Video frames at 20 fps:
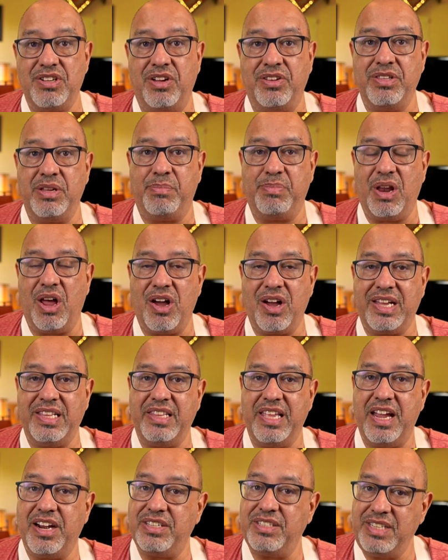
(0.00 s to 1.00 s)
on the block,
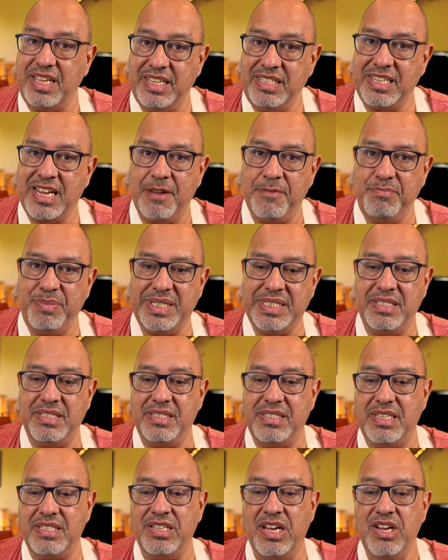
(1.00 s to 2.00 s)
and they are daytime
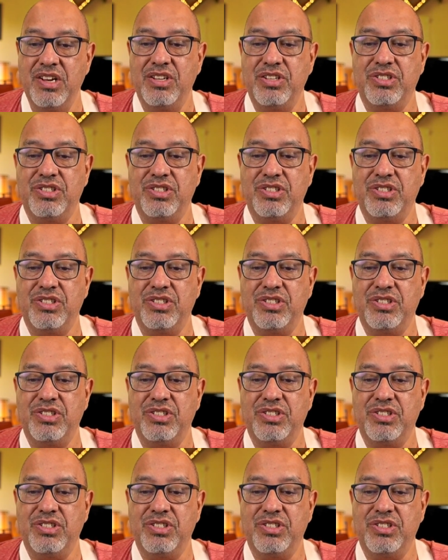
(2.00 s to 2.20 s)
businesses.